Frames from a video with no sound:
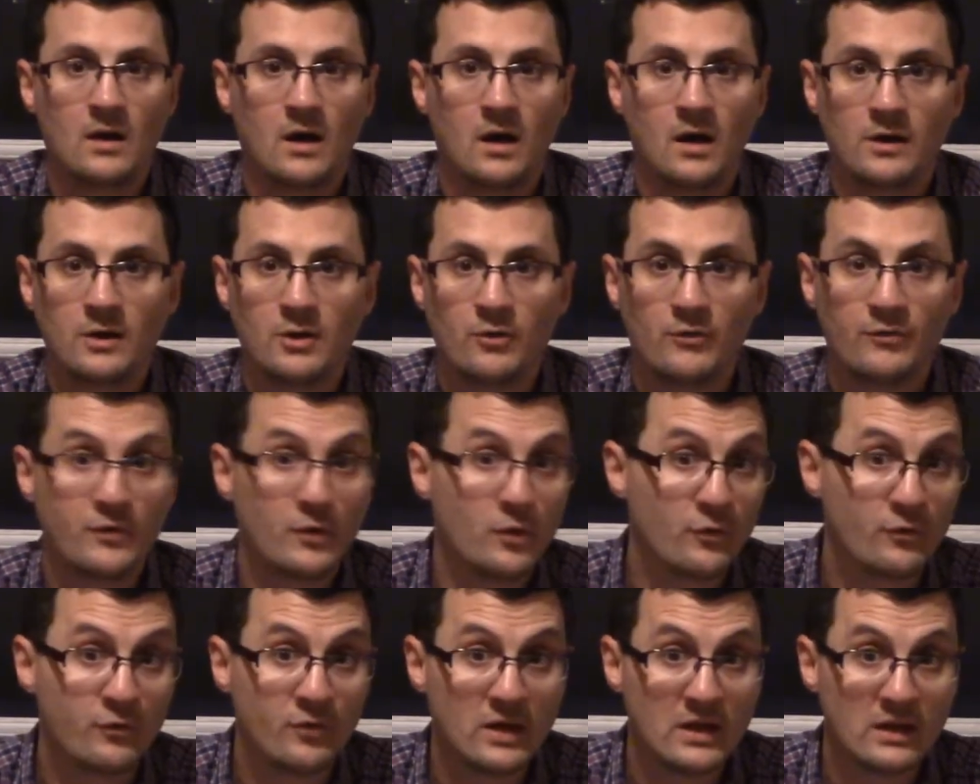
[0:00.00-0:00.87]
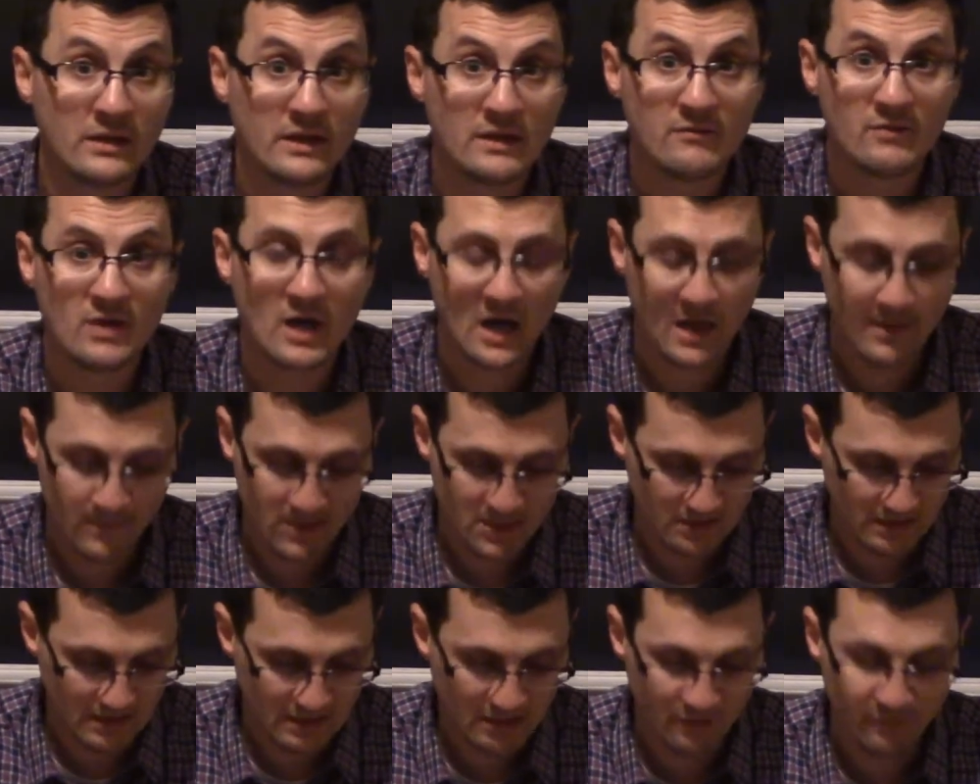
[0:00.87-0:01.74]
feel free to leave
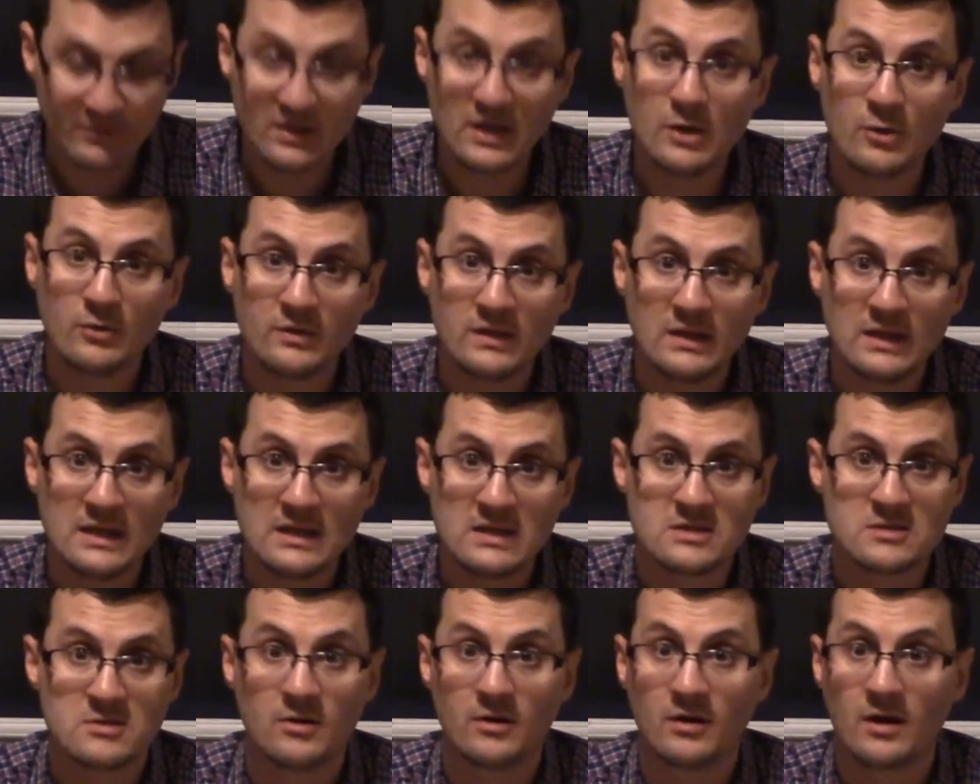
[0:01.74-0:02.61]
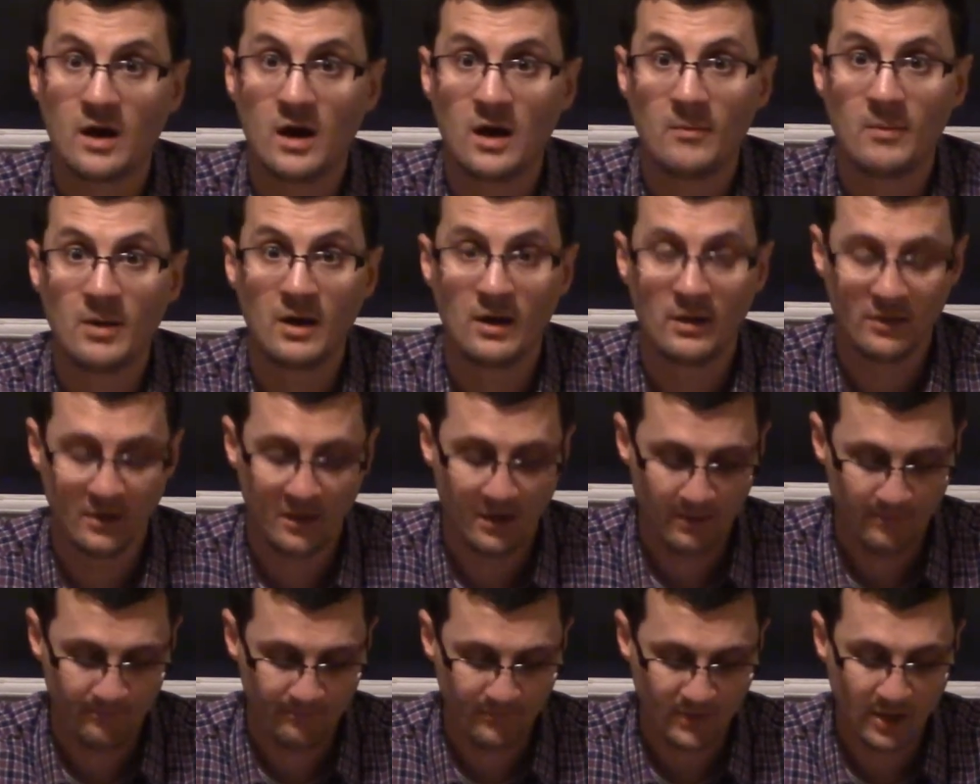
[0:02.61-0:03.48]
comment in the video to this, or comment on
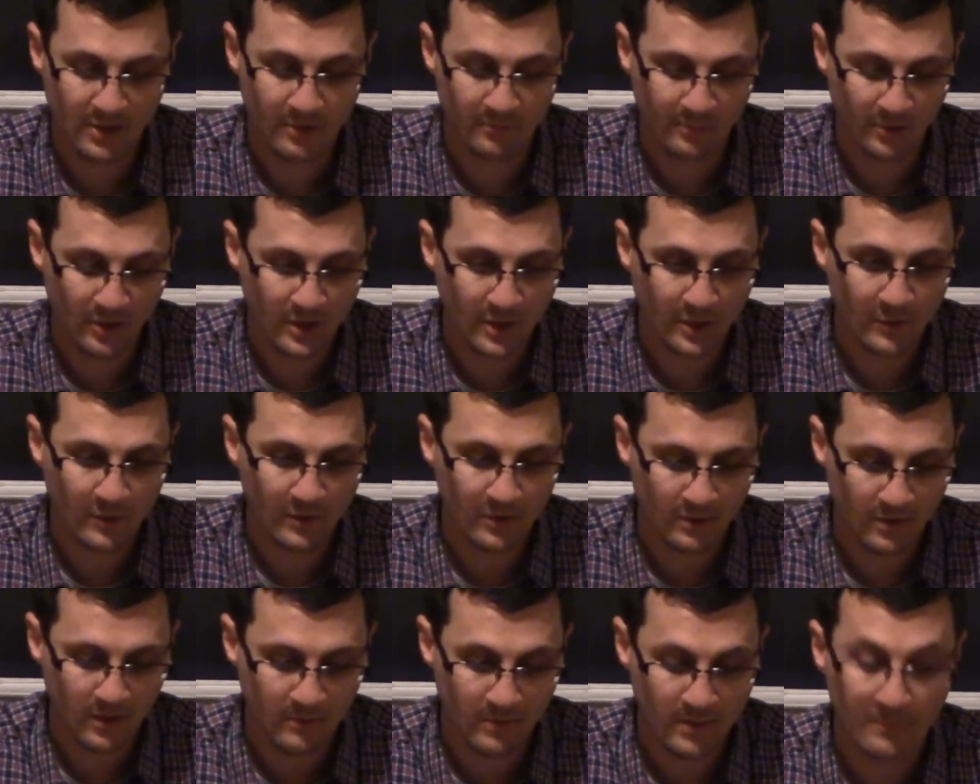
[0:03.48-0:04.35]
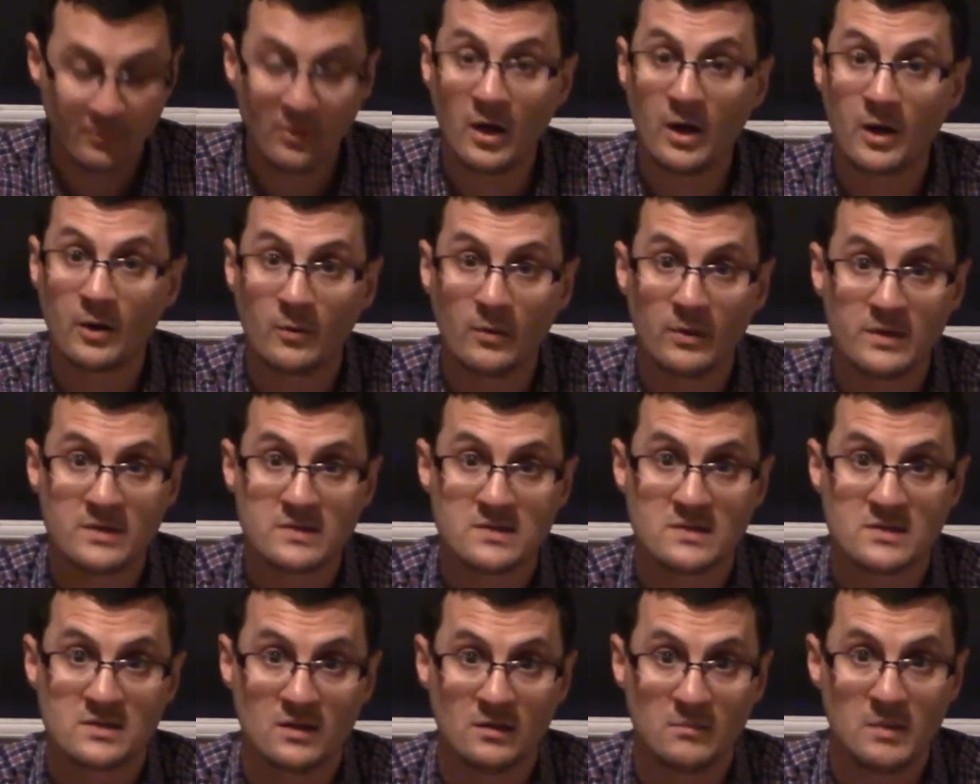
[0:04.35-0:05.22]
the blog, or on my blog where this
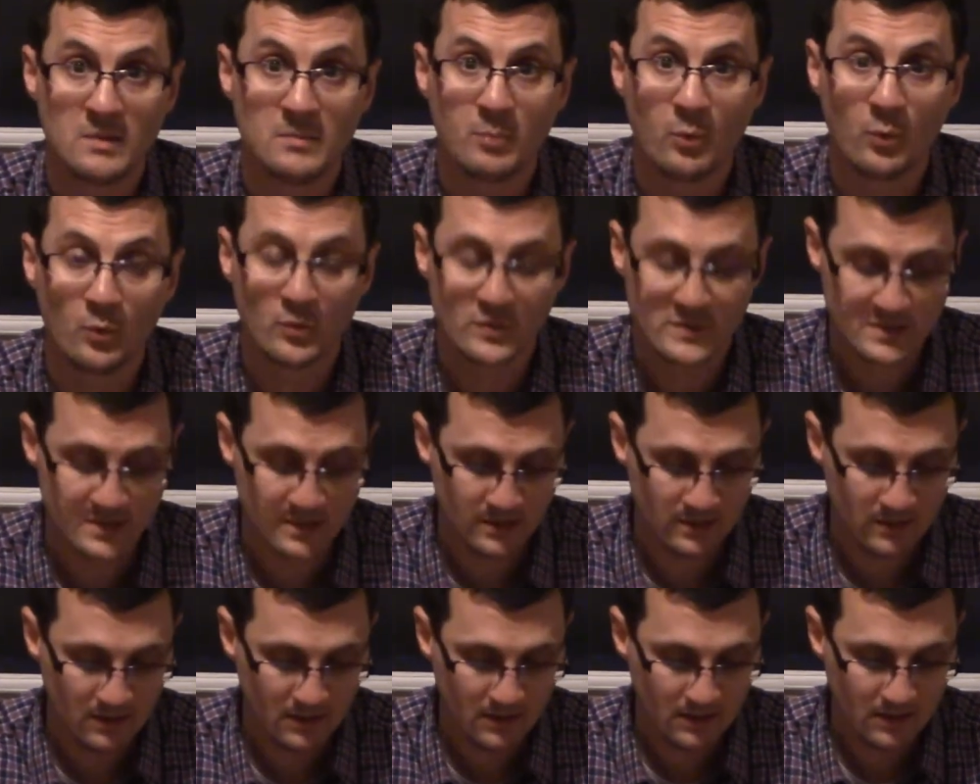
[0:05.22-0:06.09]
is going to be posted.